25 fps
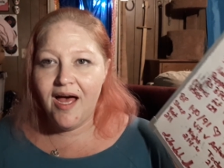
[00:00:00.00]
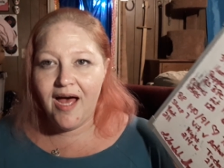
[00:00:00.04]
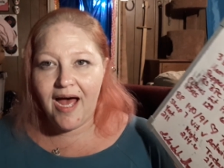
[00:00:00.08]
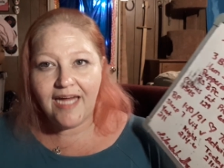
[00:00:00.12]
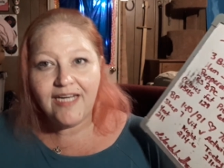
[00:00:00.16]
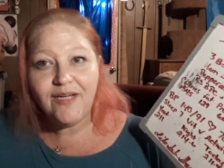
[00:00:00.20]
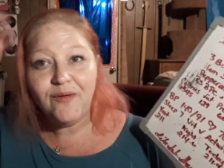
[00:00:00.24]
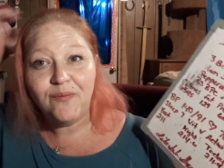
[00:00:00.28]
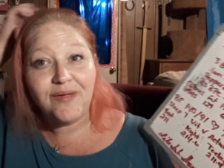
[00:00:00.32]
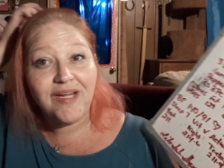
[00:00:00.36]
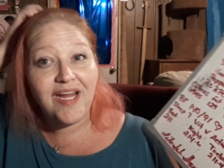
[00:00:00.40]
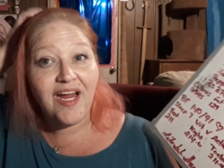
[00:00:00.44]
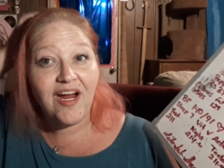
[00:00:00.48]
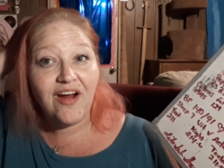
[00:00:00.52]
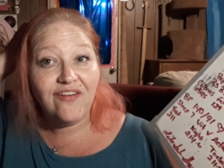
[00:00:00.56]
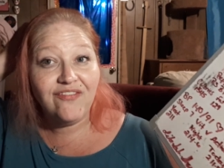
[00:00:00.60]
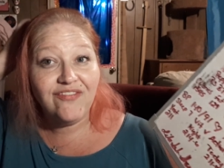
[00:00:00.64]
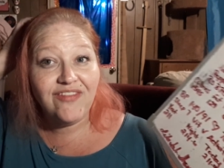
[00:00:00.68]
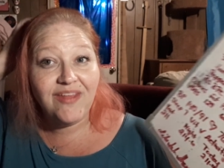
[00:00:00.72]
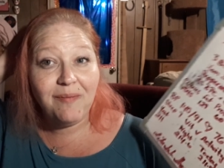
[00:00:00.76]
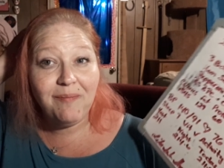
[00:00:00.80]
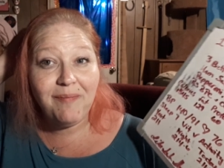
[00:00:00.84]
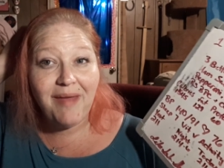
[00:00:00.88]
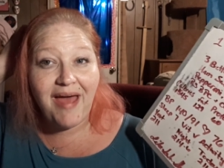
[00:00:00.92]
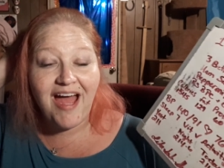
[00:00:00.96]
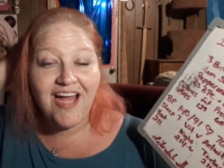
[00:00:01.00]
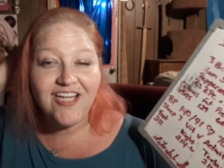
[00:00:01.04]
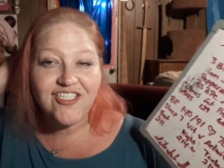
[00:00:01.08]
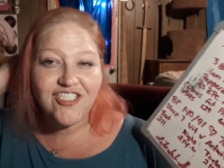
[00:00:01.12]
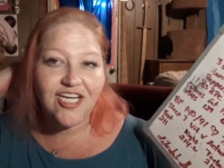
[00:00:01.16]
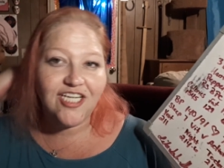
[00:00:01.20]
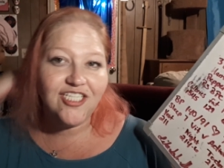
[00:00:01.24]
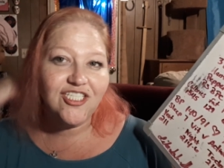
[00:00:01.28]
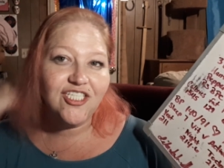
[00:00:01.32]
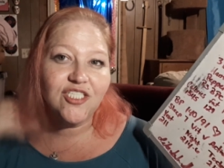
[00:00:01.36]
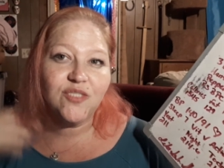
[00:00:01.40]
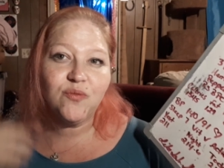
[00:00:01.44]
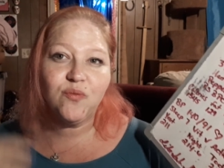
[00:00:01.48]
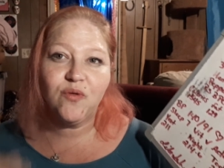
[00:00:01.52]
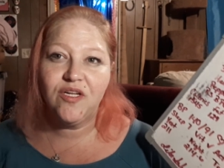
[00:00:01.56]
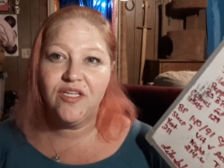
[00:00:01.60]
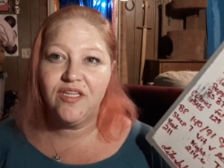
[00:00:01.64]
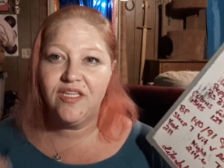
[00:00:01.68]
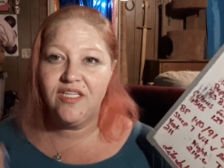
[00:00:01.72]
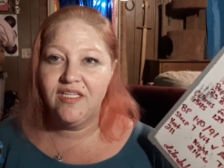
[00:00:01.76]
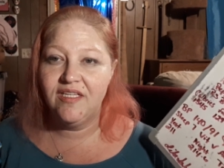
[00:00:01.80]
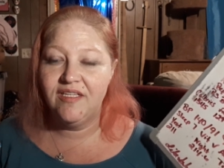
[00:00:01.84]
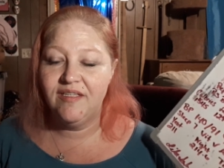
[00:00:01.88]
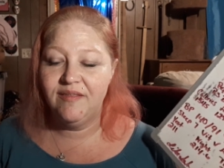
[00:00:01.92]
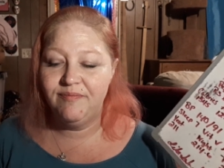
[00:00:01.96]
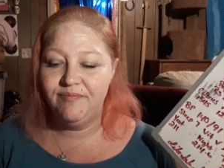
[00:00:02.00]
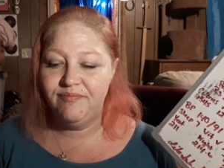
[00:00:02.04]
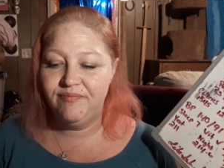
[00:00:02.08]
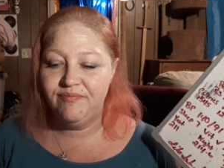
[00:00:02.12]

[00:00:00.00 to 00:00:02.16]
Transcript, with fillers: I don't care if they match. I just wanted the,